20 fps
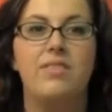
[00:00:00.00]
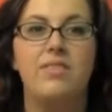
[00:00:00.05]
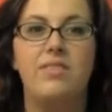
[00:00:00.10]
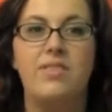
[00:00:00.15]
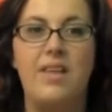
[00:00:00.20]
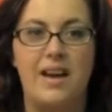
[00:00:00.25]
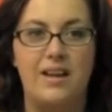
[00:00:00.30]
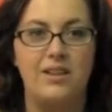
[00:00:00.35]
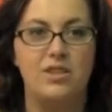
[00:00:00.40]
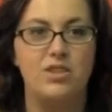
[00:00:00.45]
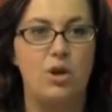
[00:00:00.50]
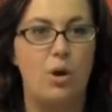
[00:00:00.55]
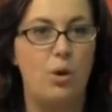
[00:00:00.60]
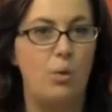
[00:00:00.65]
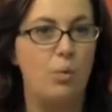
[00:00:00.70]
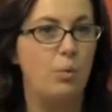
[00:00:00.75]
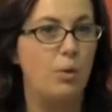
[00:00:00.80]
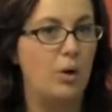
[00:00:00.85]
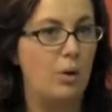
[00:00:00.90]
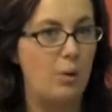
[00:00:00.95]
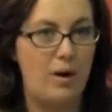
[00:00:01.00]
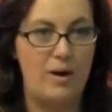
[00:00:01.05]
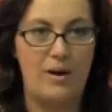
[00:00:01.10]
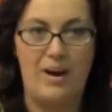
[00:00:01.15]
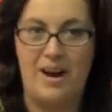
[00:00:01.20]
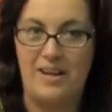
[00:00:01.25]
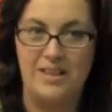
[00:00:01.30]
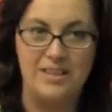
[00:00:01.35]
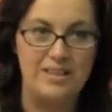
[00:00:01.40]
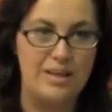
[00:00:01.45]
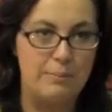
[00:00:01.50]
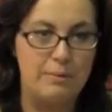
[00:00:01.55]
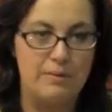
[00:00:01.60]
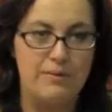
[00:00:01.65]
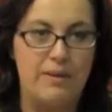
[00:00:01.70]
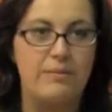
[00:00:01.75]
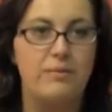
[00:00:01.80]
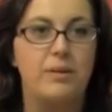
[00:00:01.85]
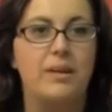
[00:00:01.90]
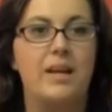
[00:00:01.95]
that don't require any type of
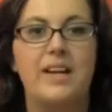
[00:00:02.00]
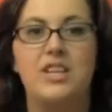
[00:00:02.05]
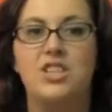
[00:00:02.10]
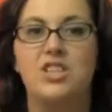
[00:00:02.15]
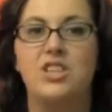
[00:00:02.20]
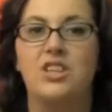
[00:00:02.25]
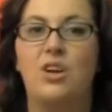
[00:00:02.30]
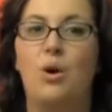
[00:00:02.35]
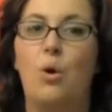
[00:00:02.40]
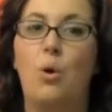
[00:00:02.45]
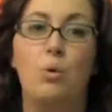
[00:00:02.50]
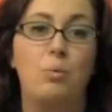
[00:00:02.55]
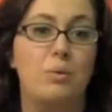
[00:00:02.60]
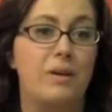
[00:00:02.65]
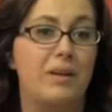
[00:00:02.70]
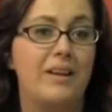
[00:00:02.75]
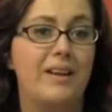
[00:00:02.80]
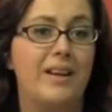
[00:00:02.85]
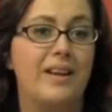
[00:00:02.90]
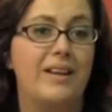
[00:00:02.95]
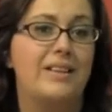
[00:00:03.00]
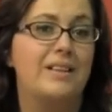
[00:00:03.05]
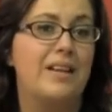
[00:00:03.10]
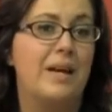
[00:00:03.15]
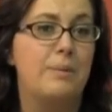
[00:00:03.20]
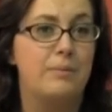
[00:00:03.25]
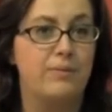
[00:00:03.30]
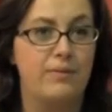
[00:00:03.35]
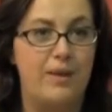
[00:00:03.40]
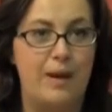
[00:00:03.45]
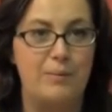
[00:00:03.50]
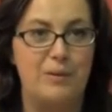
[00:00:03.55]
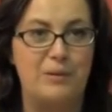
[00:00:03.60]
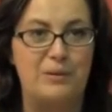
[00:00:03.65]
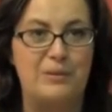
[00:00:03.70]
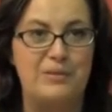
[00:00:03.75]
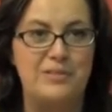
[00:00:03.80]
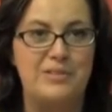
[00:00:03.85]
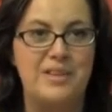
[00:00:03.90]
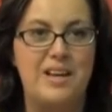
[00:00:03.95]
application or really any type of
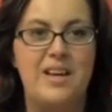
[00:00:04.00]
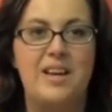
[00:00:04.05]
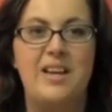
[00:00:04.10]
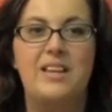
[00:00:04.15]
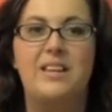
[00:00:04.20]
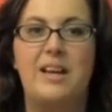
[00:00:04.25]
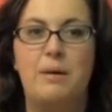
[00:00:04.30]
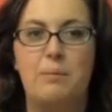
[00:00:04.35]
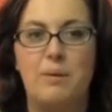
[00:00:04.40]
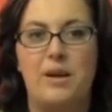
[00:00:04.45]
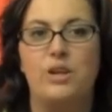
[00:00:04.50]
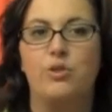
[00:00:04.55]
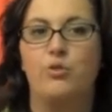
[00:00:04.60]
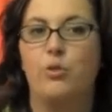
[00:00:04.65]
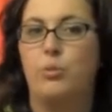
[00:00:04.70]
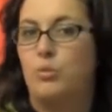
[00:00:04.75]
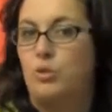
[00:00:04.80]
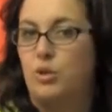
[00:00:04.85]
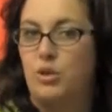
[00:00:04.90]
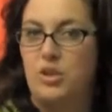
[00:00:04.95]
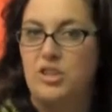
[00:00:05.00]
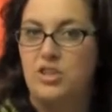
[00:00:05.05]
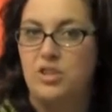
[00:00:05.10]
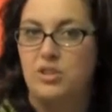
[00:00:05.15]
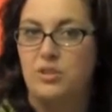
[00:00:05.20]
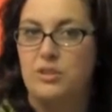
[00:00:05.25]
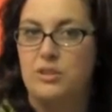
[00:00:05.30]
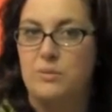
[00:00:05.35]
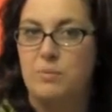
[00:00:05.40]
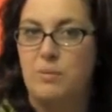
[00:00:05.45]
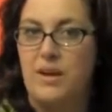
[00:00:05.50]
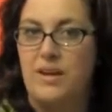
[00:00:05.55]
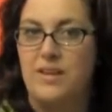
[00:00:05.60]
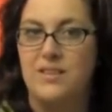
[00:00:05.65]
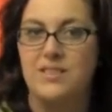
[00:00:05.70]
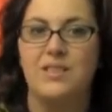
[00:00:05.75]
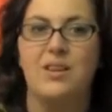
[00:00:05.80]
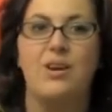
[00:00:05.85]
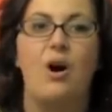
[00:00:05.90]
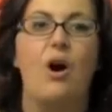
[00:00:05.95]
chemicals. They range from traditional
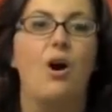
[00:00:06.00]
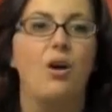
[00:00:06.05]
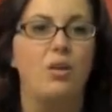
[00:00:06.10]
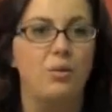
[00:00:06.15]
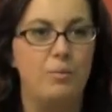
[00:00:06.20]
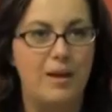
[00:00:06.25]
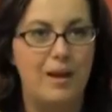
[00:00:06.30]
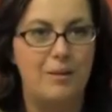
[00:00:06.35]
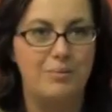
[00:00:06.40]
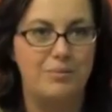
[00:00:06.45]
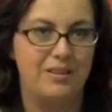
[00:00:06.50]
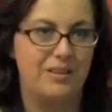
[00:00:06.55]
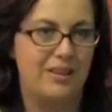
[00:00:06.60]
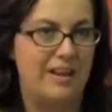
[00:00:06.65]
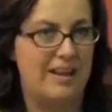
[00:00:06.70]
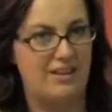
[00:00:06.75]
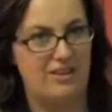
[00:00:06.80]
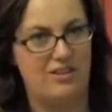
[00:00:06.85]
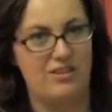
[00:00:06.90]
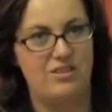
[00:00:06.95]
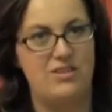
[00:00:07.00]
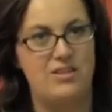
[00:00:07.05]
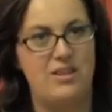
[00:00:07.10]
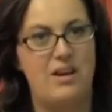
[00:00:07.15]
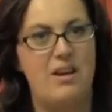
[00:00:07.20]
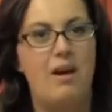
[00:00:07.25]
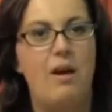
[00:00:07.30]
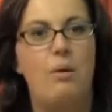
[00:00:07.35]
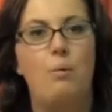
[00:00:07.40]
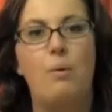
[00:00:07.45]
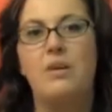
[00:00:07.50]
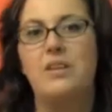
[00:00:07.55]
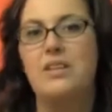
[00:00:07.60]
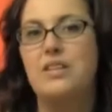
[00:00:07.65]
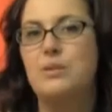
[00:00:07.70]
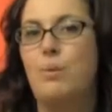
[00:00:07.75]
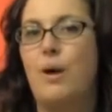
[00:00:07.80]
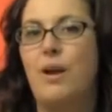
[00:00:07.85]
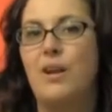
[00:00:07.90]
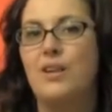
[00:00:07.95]
sprays all the way up to lanterns. While
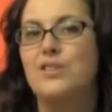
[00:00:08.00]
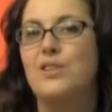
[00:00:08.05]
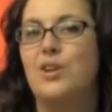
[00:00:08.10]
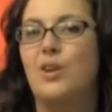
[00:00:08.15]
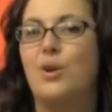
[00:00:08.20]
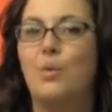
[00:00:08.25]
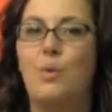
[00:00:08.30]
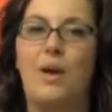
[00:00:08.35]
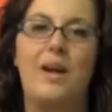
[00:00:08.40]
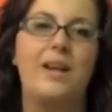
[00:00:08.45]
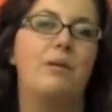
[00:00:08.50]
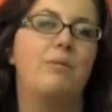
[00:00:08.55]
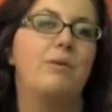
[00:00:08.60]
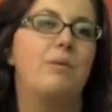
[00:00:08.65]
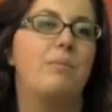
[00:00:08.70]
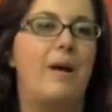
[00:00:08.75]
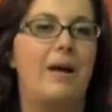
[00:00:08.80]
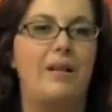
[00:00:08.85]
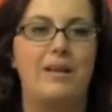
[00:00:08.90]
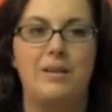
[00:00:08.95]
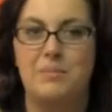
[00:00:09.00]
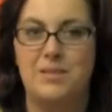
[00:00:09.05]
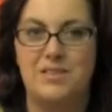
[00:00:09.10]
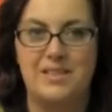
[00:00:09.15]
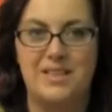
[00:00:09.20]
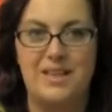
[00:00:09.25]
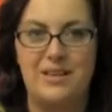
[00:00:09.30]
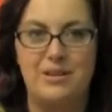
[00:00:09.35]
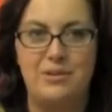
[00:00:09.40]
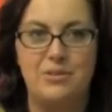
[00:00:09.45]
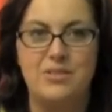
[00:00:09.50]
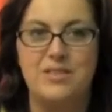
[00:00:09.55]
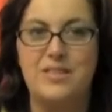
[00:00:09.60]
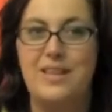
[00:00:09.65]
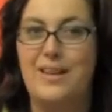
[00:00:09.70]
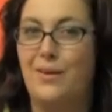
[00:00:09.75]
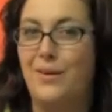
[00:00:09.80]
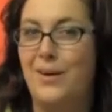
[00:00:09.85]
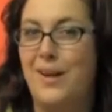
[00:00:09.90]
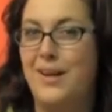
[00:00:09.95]
these products are great at repelling mosquitoes,
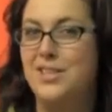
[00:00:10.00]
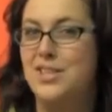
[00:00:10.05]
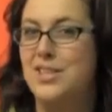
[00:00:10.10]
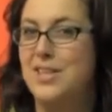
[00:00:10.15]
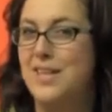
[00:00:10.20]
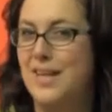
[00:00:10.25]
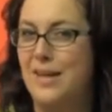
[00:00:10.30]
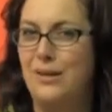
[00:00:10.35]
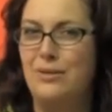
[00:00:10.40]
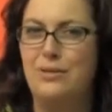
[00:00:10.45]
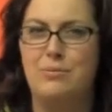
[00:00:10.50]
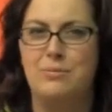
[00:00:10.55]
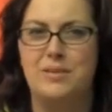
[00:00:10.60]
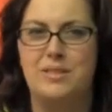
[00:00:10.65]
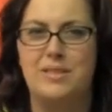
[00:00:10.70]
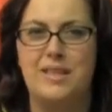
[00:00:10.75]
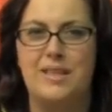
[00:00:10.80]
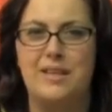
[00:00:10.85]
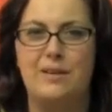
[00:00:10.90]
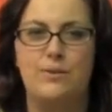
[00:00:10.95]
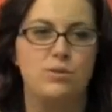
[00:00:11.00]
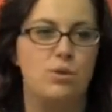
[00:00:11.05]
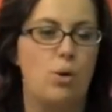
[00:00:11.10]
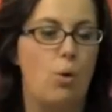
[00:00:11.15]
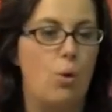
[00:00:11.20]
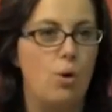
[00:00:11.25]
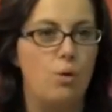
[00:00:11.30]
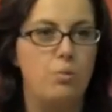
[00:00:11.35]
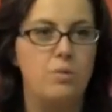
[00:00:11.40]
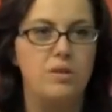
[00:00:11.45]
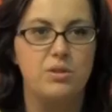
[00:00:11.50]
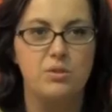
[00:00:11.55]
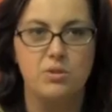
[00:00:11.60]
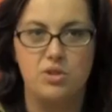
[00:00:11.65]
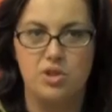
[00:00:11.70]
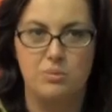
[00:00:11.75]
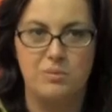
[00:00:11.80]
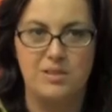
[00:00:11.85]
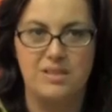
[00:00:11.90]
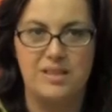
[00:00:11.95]
they don't actually kill the mosquitoes or
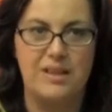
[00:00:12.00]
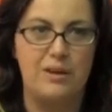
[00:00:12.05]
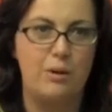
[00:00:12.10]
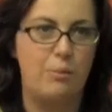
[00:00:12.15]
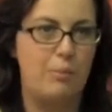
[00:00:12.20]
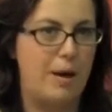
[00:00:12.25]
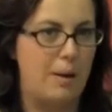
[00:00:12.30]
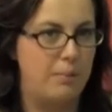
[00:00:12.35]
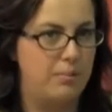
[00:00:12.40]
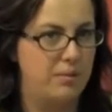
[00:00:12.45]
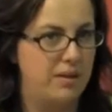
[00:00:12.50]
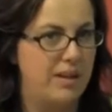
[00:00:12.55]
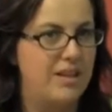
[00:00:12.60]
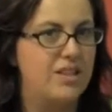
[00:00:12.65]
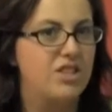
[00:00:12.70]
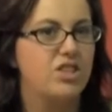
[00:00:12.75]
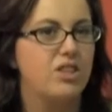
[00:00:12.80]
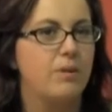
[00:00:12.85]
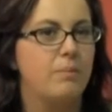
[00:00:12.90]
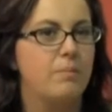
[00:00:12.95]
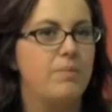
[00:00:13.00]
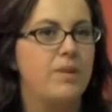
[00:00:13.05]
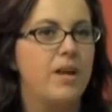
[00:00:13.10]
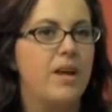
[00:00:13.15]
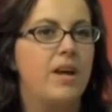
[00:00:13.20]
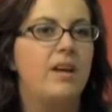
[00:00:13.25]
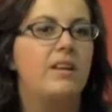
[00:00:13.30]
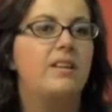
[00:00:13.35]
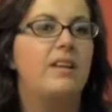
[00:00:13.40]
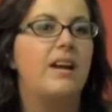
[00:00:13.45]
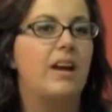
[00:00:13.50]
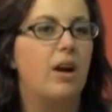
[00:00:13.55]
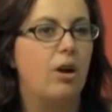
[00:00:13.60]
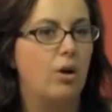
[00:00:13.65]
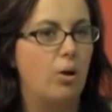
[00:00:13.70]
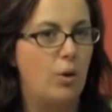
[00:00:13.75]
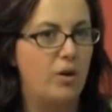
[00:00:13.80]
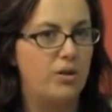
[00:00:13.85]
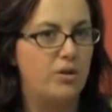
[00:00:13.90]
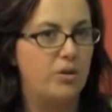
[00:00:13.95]
reduce your mosquito population. They are
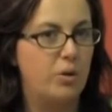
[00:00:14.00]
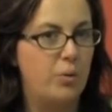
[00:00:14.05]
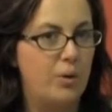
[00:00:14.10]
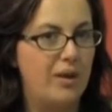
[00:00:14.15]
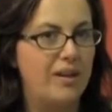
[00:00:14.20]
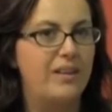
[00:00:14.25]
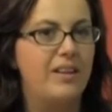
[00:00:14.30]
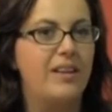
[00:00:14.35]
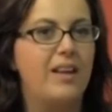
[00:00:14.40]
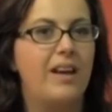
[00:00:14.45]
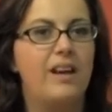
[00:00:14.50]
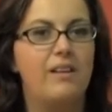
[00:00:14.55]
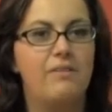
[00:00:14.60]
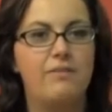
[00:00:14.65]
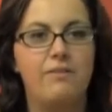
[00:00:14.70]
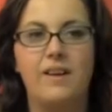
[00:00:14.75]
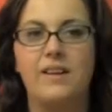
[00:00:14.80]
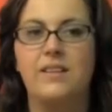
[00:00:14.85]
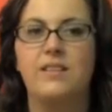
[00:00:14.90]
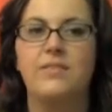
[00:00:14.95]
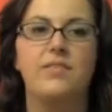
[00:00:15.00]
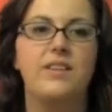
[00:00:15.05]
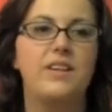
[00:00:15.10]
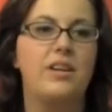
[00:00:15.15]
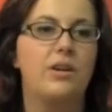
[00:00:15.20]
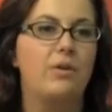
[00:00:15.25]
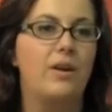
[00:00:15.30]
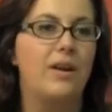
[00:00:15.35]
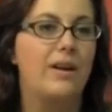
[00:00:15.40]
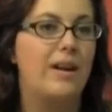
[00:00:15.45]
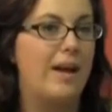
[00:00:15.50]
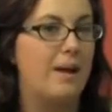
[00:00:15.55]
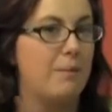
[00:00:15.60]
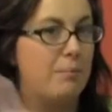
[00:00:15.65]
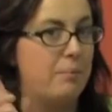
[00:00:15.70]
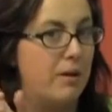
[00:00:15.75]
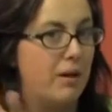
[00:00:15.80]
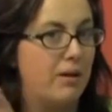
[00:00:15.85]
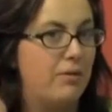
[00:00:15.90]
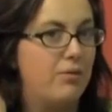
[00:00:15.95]
going to quickly and effectively create a
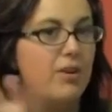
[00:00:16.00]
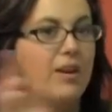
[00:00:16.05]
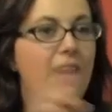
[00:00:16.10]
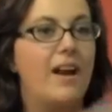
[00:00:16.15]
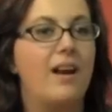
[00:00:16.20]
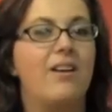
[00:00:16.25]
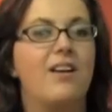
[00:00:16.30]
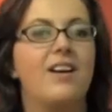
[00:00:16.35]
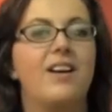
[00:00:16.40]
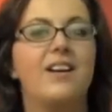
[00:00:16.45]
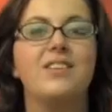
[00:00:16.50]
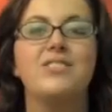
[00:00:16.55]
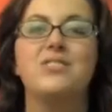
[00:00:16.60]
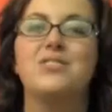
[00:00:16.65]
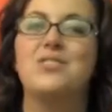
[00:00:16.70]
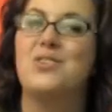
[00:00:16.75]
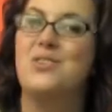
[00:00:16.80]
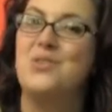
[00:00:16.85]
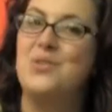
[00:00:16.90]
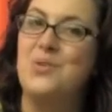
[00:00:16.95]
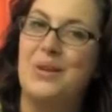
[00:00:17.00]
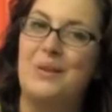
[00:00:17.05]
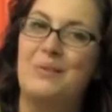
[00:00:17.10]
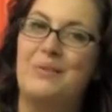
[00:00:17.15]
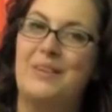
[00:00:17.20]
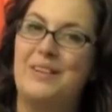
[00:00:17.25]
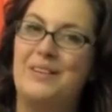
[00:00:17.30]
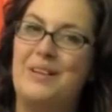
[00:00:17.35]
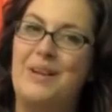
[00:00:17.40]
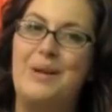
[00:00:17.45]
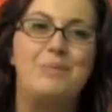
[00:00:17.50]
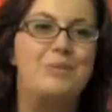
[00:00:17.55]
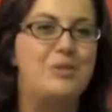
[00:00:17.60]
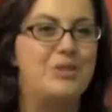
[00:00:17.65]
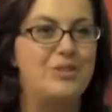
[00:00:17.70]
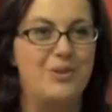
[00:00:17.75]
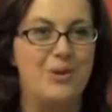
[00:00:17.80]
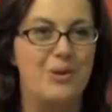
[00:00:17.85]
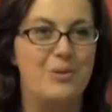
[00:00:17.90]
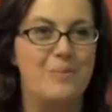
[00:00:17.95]
bug-free area so you can reclaim
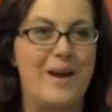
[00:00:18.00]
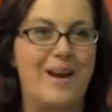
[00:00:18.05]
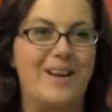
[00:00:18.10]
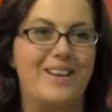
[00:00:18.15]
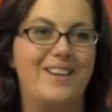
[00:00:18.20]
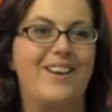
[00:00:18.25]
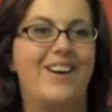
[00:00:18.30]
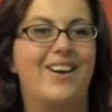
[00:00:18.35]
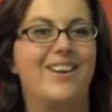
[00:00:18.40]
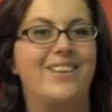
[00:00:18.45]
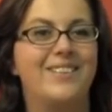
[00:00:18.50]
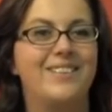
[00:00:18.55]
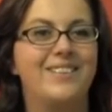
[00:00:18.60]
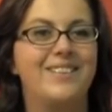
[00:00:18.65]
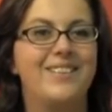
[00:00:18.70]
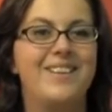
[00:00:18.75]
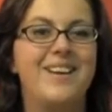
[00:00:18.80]
your backyard.